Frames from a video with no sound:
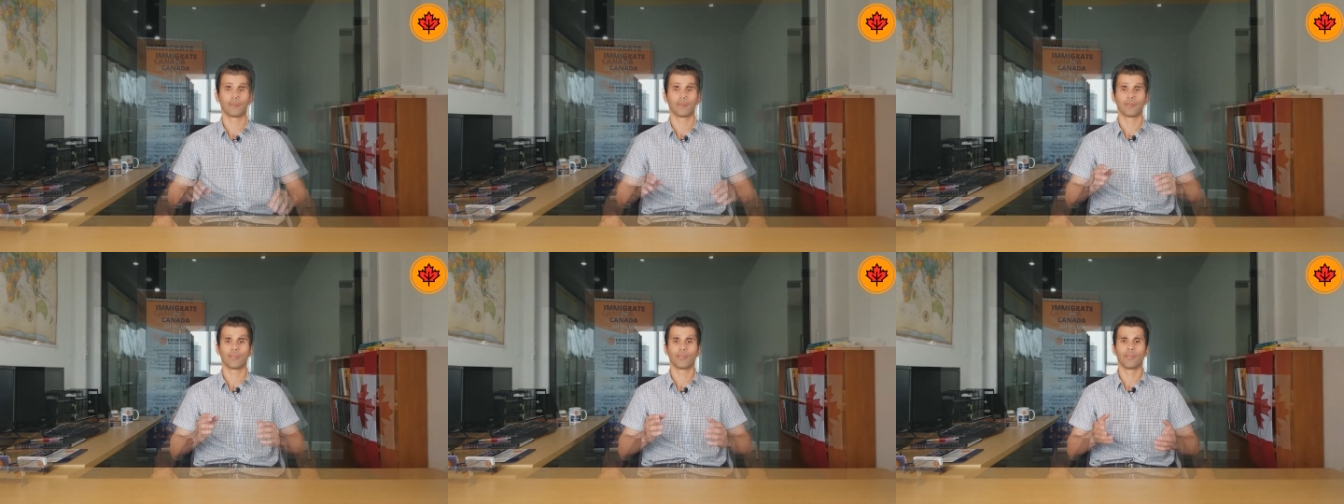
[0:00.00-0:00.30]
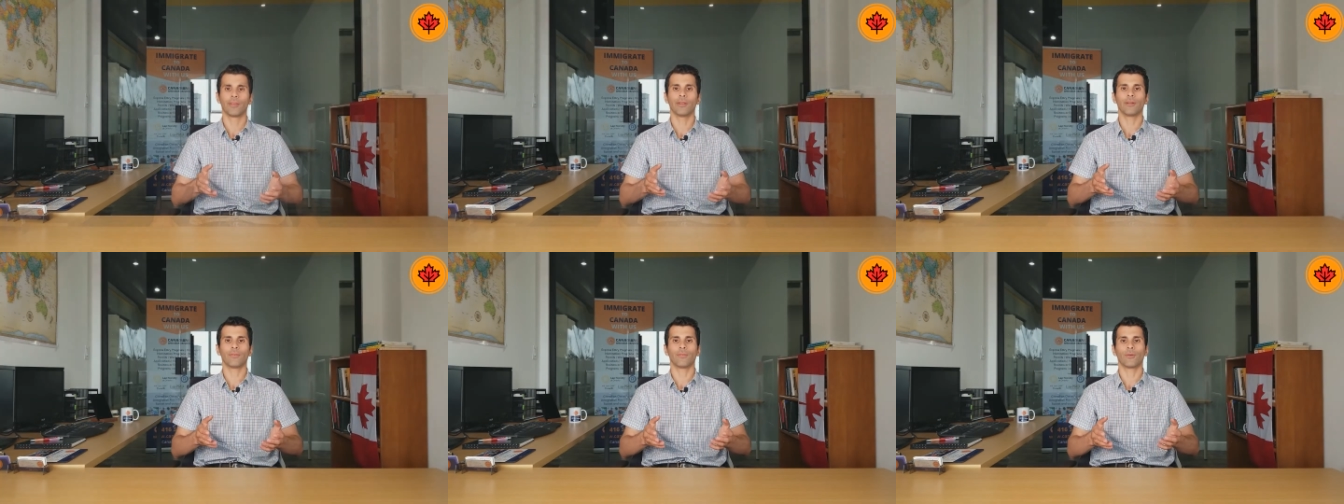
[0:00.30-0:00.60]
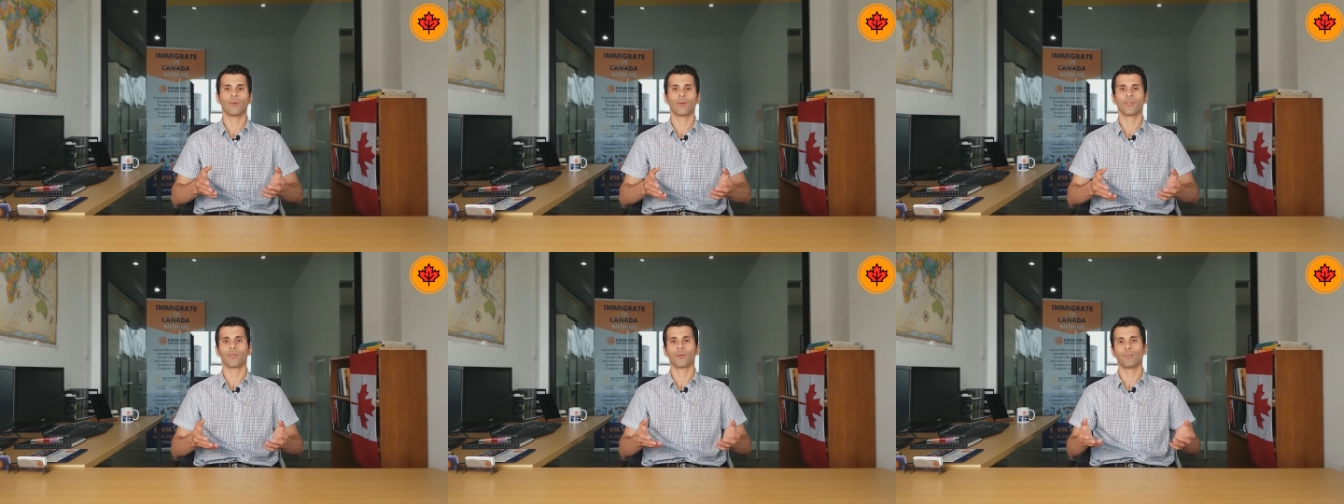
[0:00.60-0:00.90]

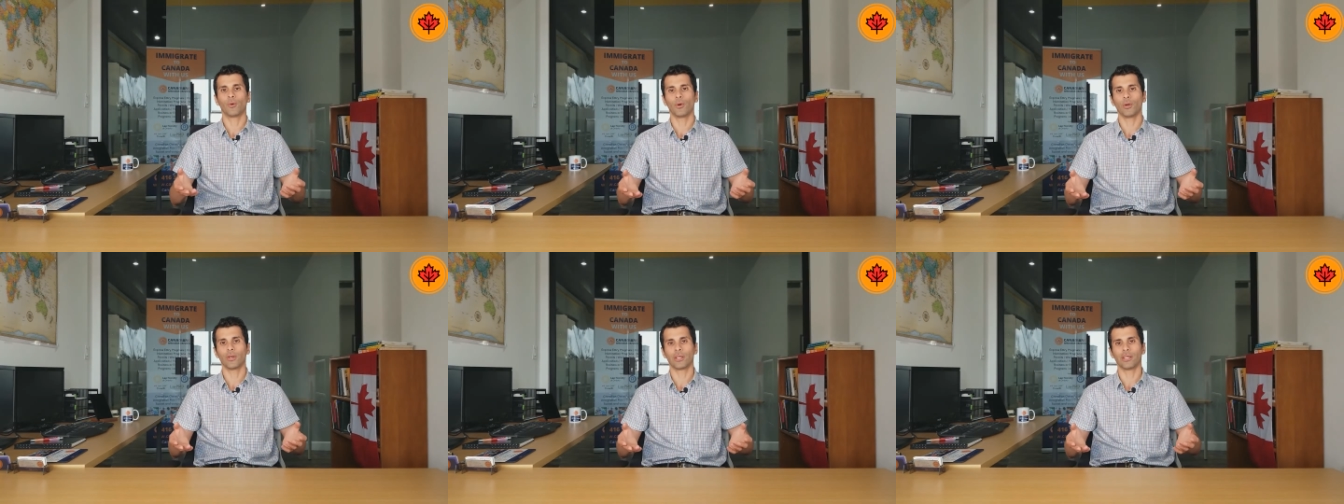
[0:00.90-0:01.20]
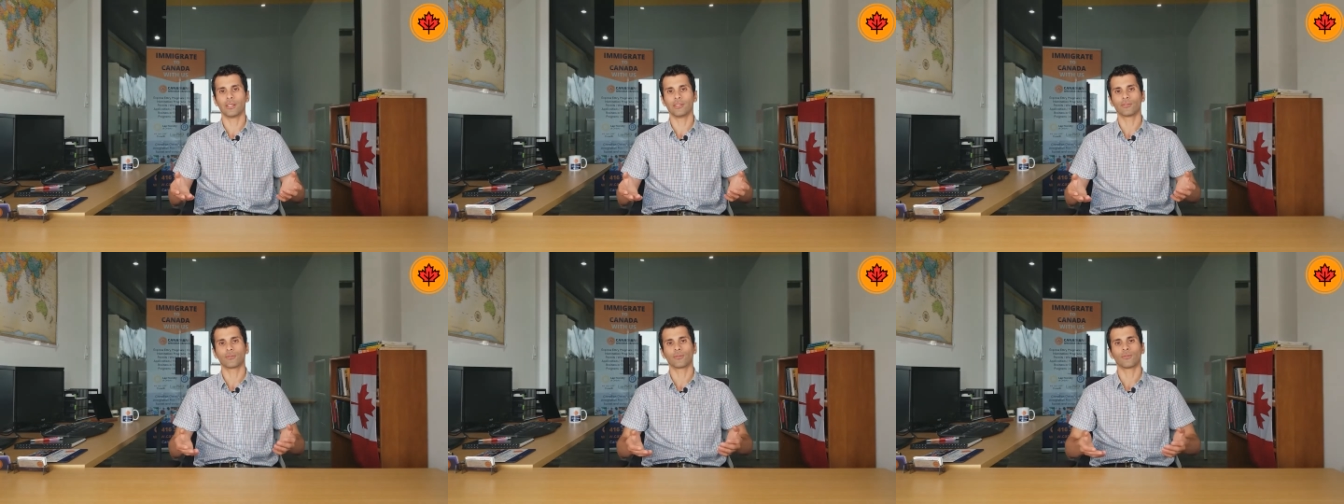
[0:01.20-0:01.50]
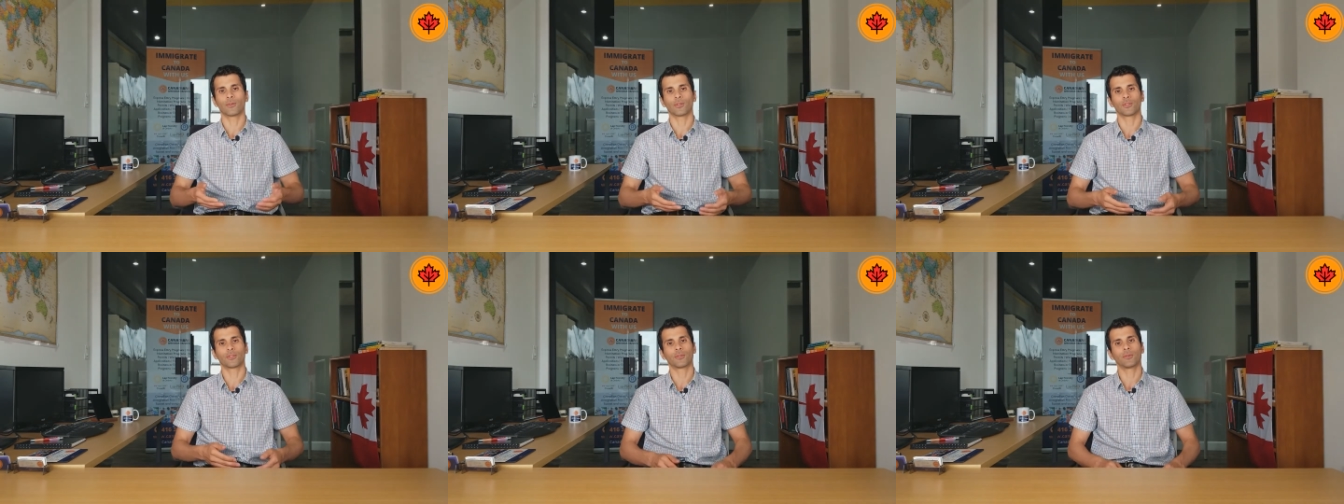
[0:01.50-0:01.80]
Therefore, the point is,
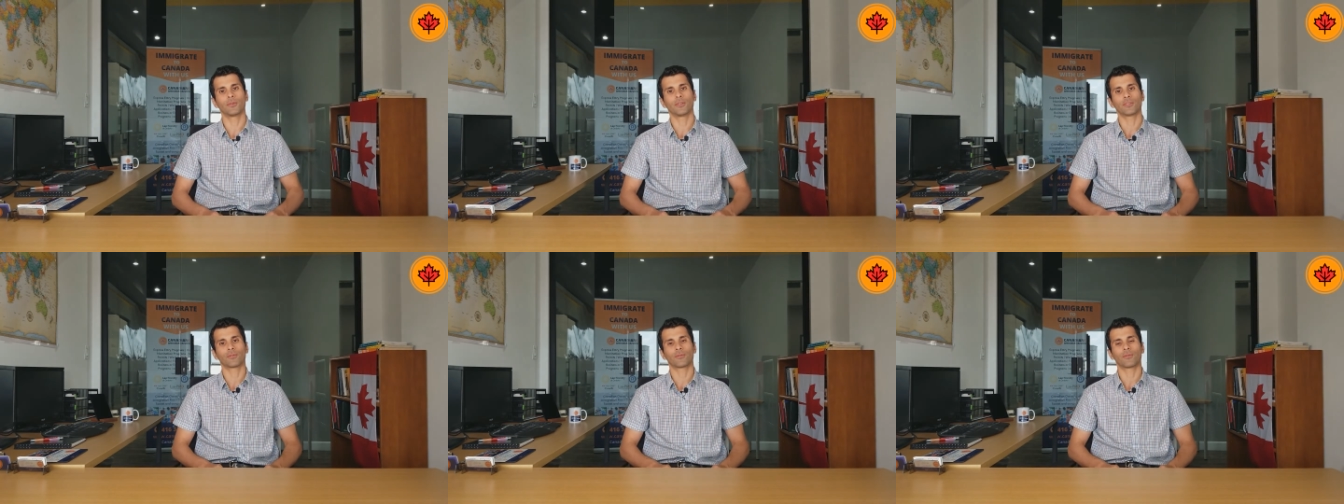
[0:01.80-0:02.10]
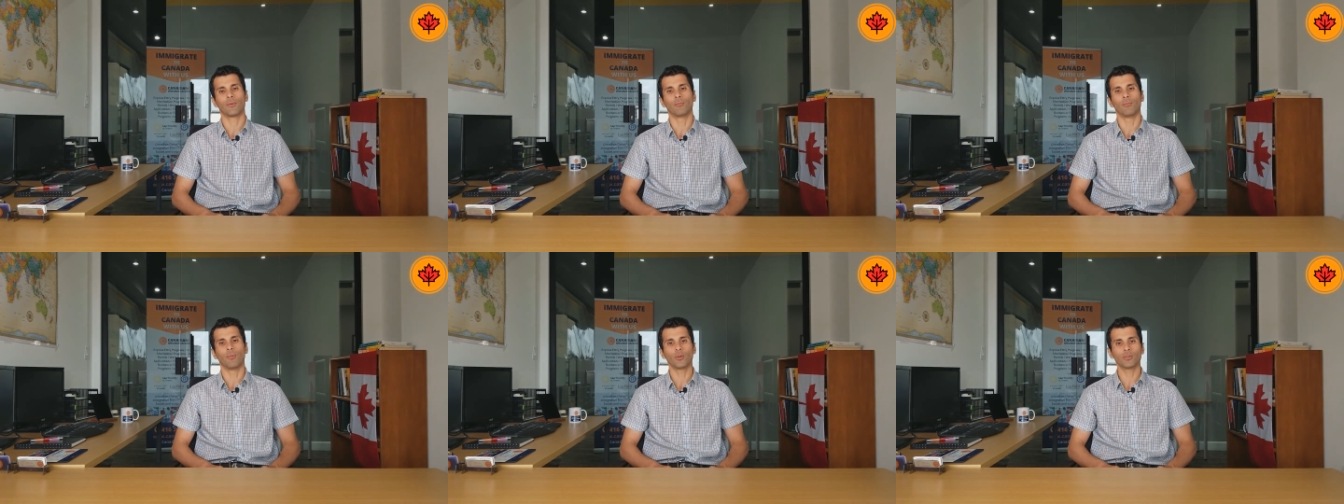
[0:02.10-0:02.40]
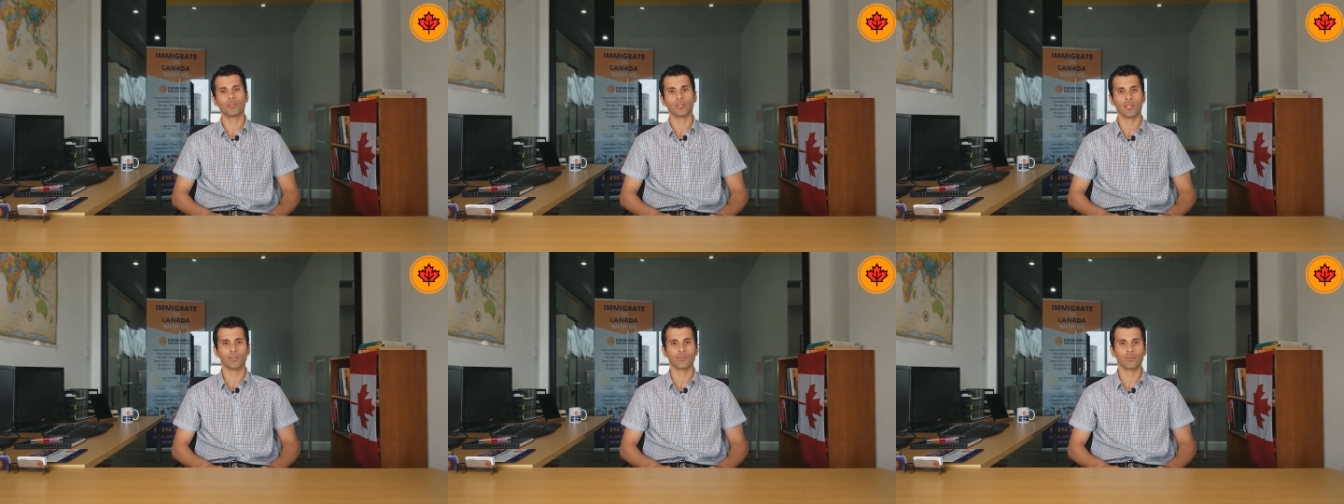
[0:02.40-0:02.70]
for students from
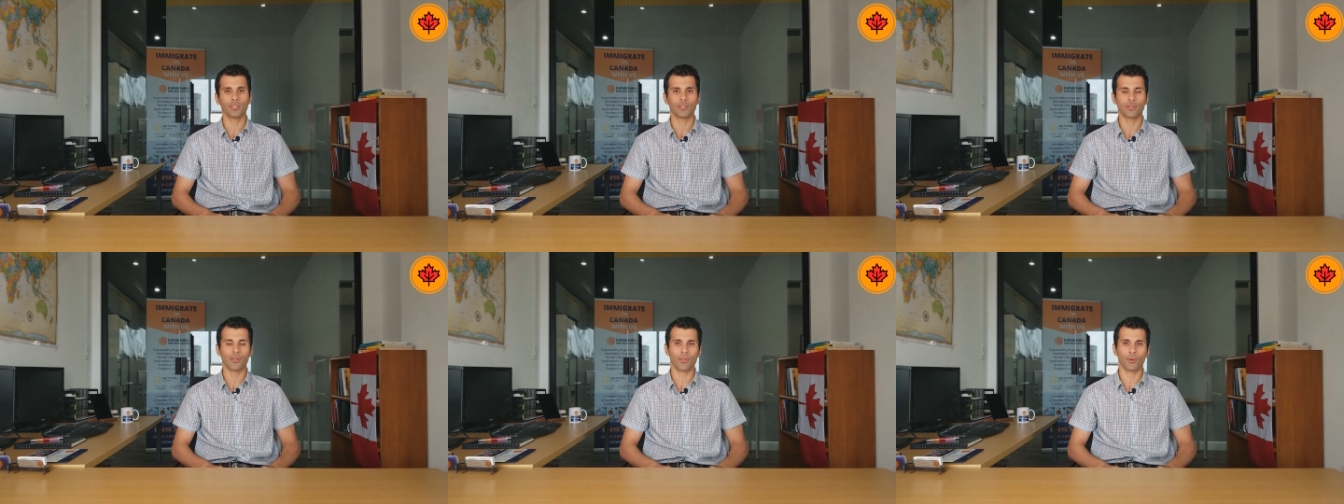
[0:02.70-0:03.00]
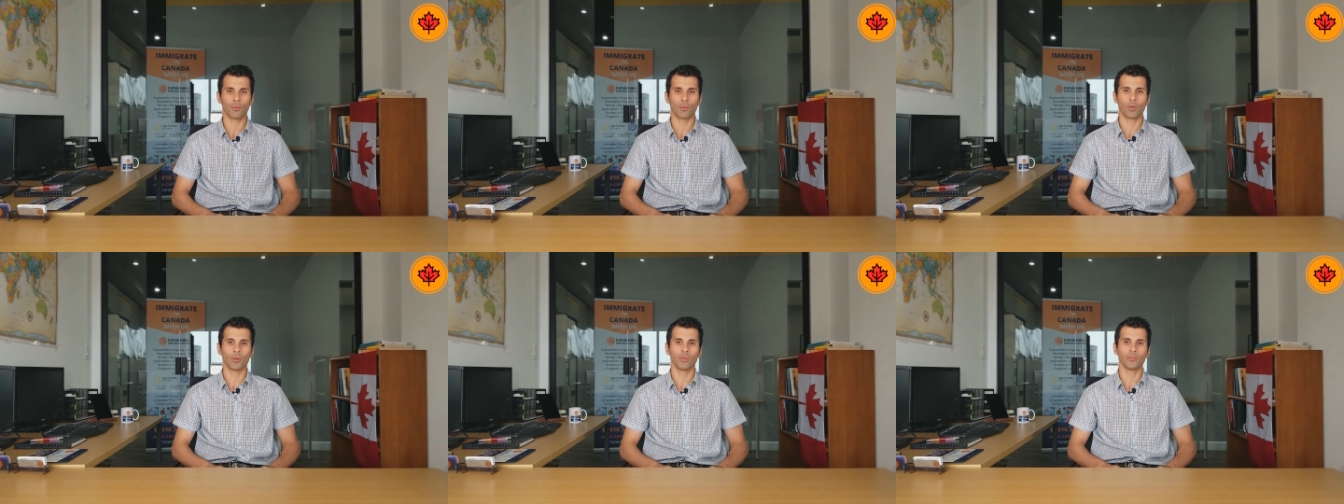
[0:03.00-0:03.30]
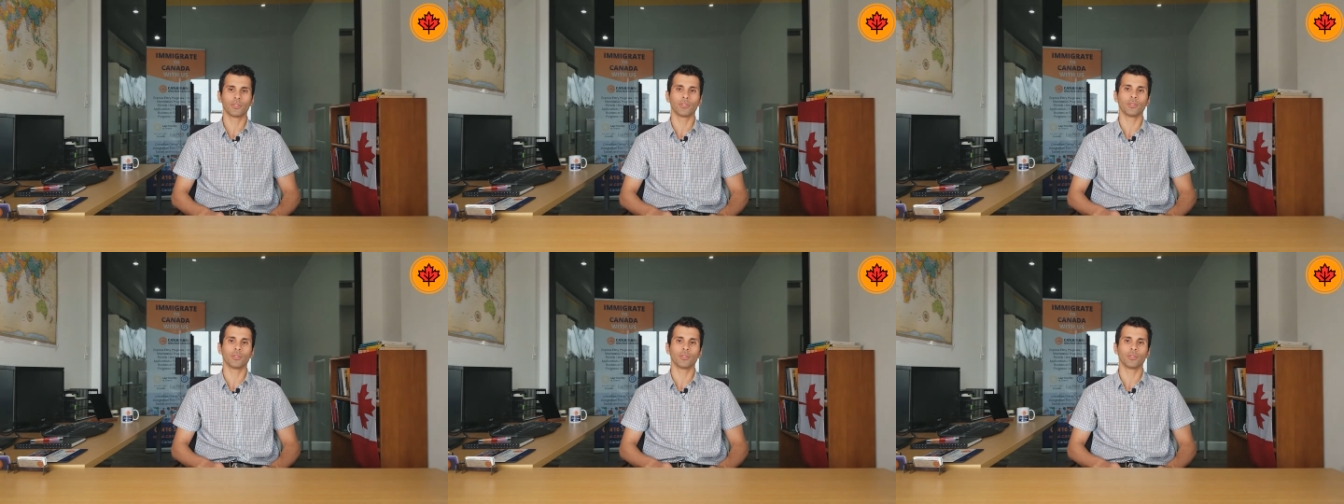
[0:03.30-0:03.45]
most countries in the world,